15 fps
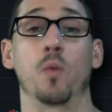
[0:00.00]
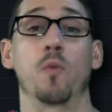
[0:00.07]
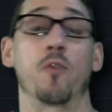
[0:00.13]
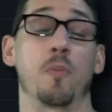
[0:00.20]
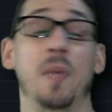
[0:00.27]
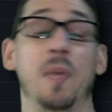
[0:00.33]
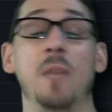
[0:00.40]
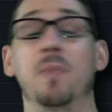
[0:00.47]
For
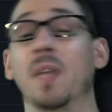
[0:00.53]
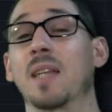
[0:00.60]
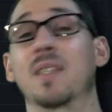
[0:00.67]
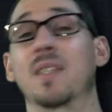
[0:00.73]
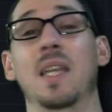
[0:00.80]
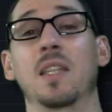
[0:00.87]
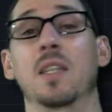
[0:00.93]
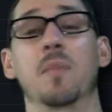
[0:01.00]
people that
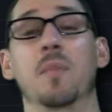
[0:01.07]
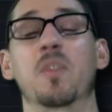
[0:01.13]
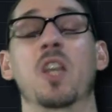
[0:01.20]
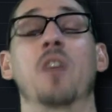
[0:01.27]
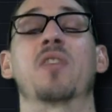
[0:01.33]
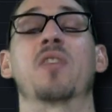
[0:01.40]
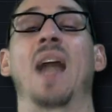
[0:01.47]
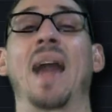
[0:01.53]
say to
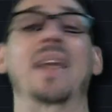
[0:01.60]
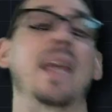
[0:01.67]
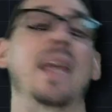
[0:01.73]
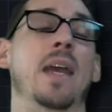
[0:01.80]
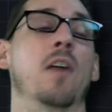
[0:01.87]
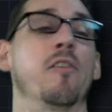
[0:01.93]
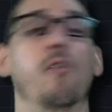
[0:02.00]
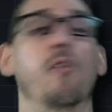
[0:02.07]
themselves, I
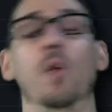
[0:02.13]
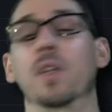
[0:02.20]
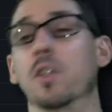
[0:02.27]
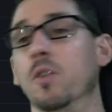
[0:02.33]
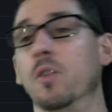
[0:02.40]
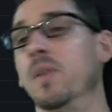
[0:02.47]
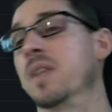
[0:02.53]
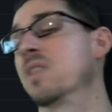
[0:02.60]
can't afford to
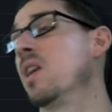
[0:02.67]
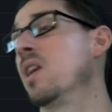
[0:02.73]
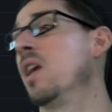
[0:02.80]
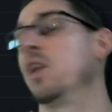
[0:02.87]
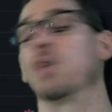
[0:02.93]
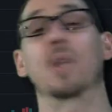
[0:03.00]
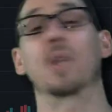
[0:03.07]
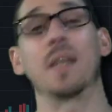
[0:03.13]
do this,
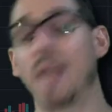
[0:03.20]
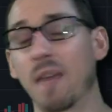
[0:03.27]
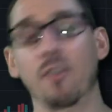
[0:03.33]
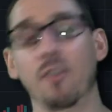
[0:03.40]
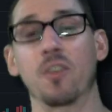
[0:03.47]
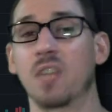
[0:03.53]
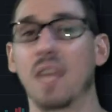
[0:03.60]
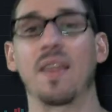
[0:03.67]
you can
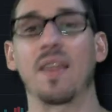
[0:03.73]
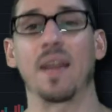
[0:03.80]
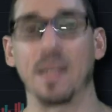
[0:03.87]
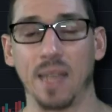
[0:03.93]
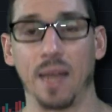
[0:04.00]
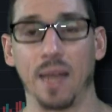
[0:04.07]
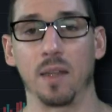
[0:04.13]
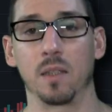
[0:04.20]
never say that
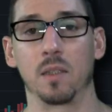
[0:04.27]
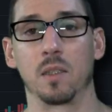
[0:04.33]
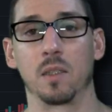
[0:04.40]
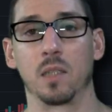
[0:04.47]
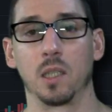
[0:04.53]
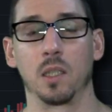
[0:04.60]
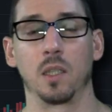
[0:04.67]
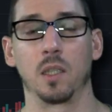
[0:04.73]
again.
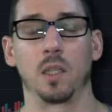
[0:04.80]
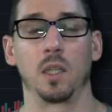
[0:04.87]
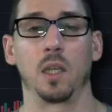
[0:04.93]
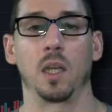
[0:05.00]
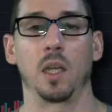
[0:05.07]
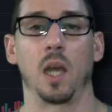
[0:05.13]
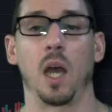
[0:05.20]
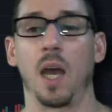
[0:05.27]

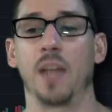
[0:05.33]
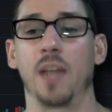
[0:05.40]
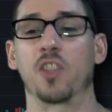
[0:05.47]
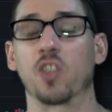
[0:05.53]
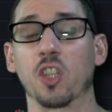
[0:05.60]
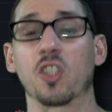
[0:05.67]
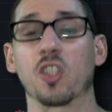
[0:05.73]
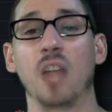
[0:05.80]
It's
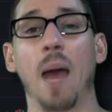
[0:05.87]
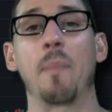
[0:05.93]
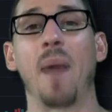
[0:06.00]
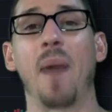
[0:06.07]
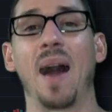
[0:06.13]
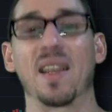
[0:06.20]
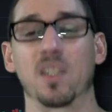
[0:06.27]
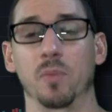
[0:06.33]
just not
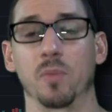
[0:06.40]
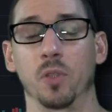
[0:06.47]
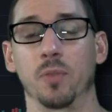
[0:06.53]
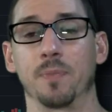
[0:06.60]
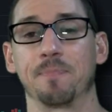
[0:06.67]
possible.